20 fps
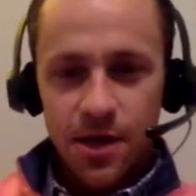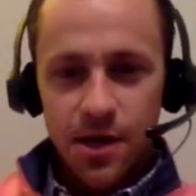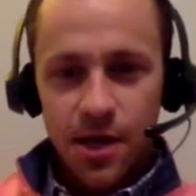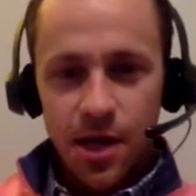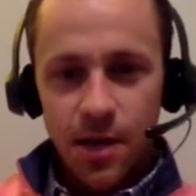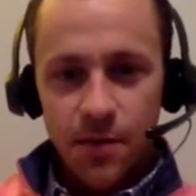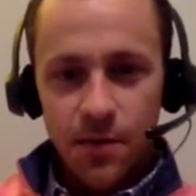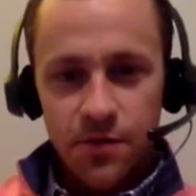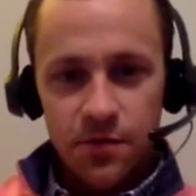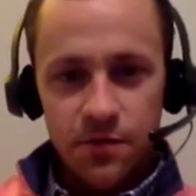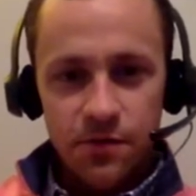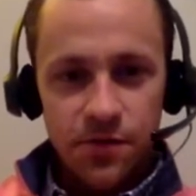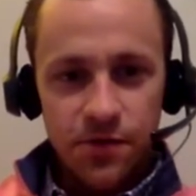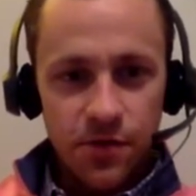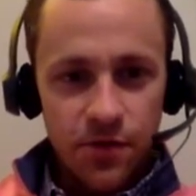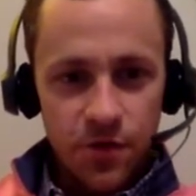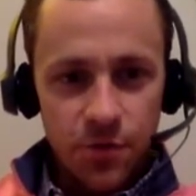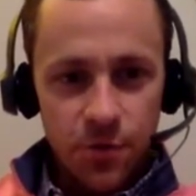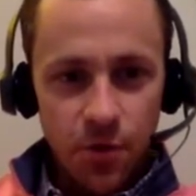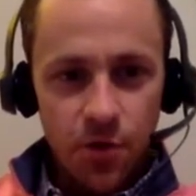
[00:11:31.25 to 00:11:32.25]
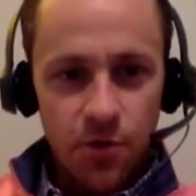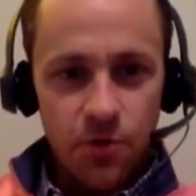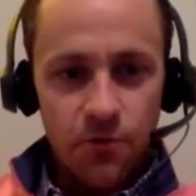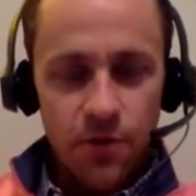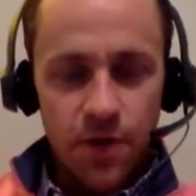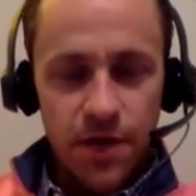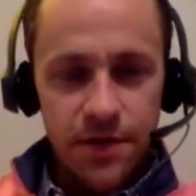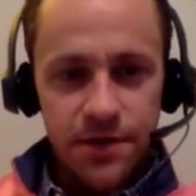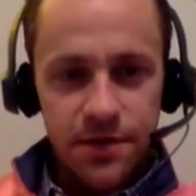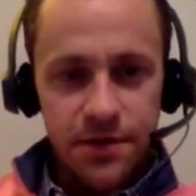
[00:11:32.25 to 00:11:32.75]
Um, so you've done the Spartan
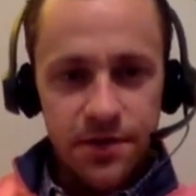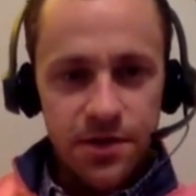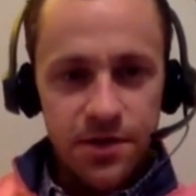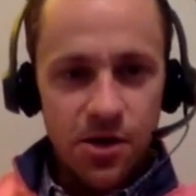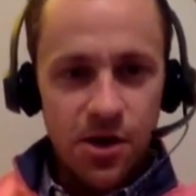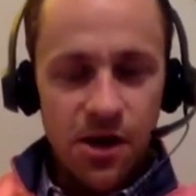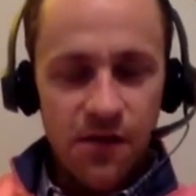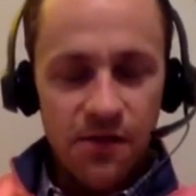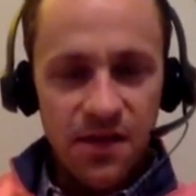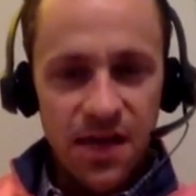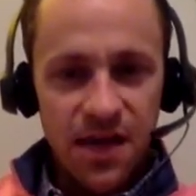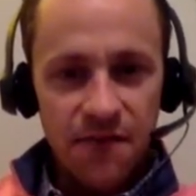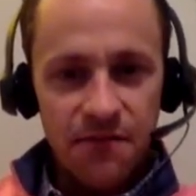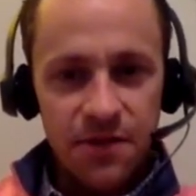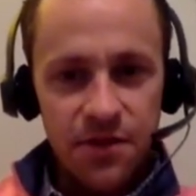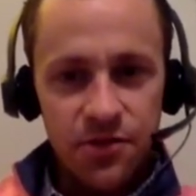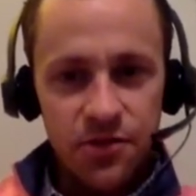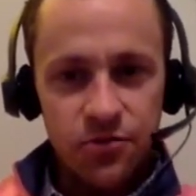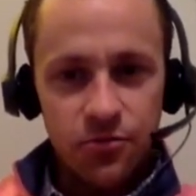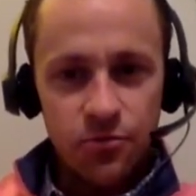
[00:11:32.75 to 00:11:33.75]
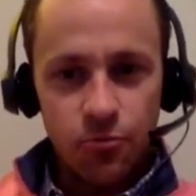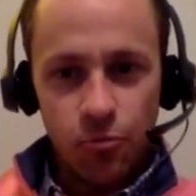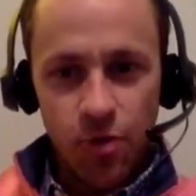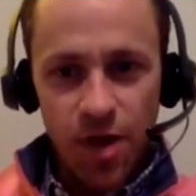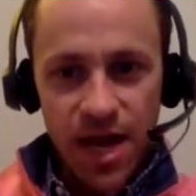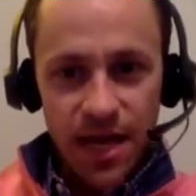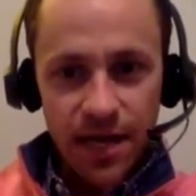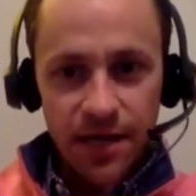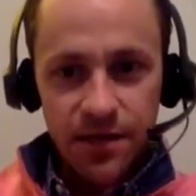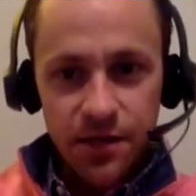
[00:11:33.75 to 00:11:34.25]
races, and you know how they have these
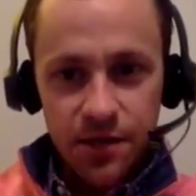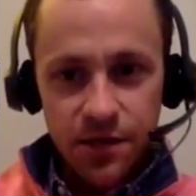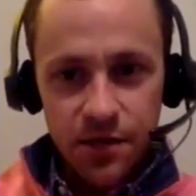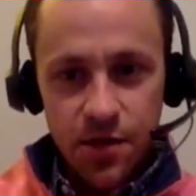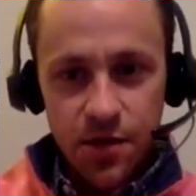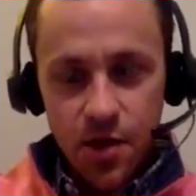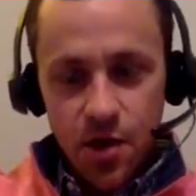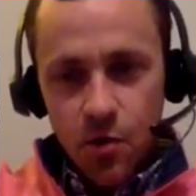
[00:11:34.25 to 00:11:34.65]
rigs